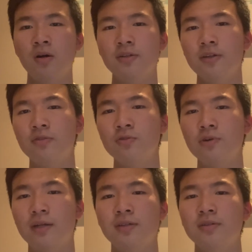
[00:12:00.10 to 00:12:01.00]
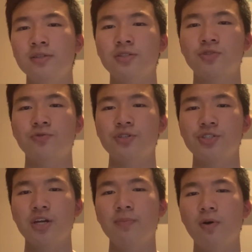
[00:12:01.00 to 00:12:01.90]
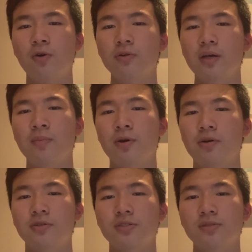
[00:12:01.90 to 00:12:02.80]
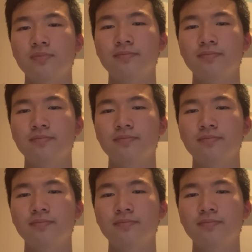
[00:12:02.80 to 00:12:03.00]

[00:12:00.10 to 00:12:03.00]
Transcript: did new identities reshape old empires?